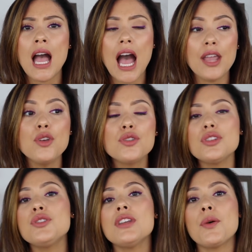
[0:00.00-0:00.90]
I
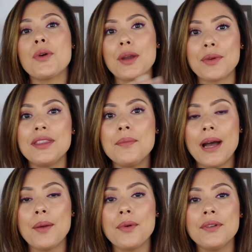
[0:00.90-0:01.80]
usually do that where I read the
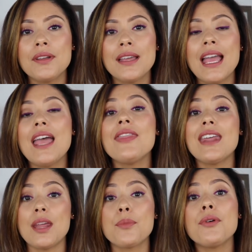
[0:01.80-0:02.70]
Bible, and
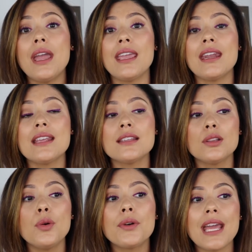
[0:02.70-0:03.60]
then I pray and I say,
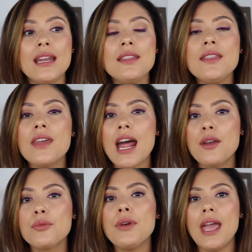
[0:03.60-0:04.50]
Lord, anything that
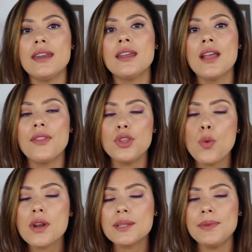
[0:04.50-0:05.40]
I read that you
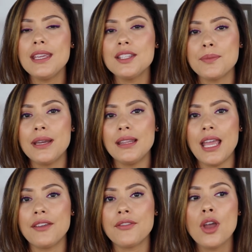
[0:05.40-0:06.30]
want to speak into my
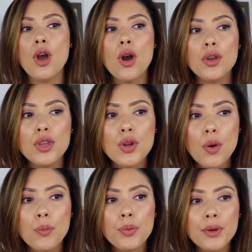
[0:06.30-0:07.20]
life, you
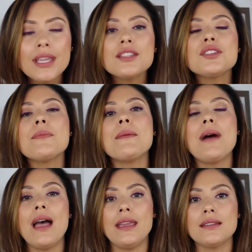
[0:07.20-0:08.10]
know, bring it to my
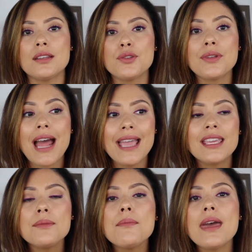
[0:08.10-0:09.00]
mind so that I
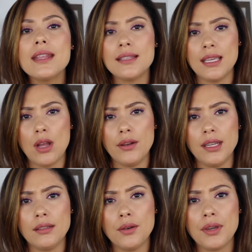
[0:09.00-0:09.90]
can meditate on
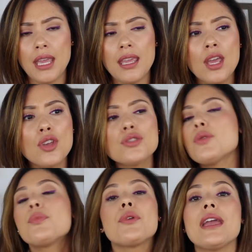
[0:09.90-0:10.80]
it, okay?
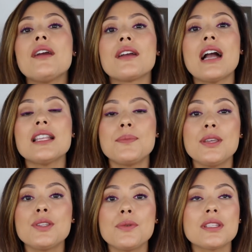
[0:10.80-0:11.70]
So prayer, God
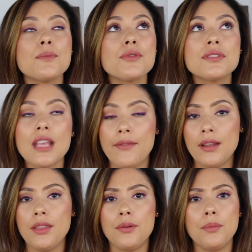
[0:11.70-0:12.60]
speaks to us most
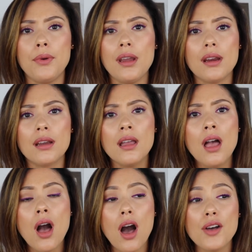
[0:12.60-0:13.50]
definitely through prayer.
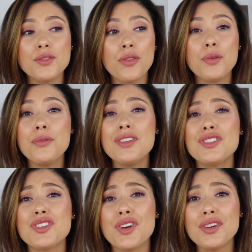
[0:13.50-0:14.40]
Also through the
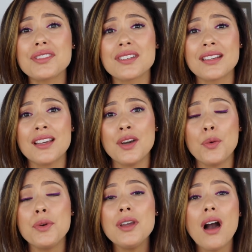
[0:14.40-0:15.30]
church,
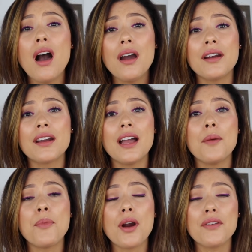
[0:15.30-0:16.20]
we are
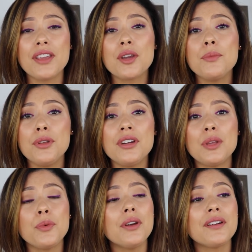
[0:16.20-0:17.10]
part of a
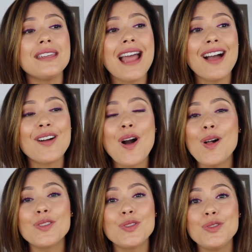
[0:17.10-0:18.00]
community. We are not
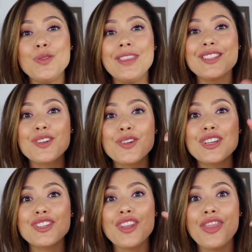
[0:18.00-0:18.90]
called to do this
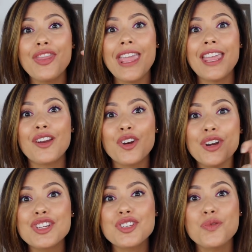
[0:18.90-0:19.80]
Christian thing or
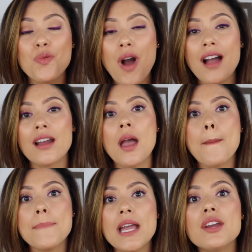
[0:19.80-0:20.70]
Christian walk
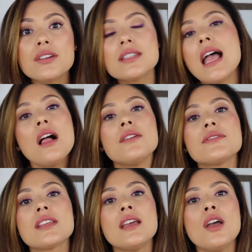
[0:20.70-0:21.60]
by ourselves.